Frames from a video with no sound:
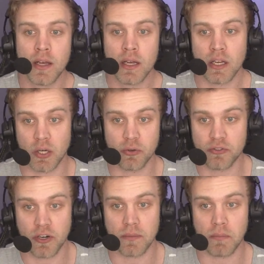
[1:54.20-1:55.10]

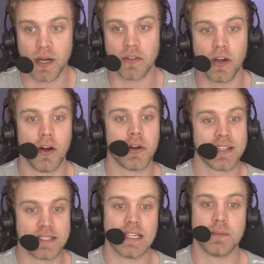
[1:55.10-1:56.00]
Ghosts are among the
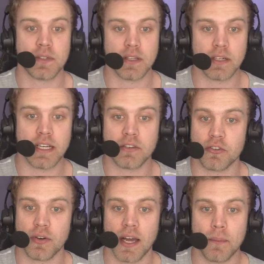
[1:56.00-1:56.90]
hardest teams in the league to
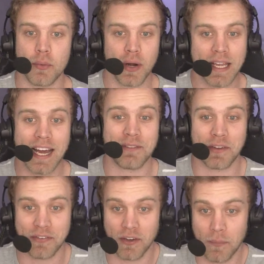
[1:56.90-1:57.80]
try and break out of a
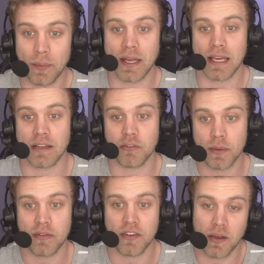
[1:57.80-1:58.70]
slump against,
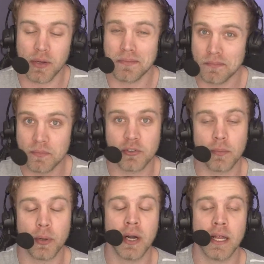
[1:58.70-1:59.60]
but Sanguine sure
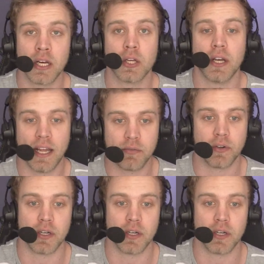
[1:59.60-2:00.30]
put in a good effort.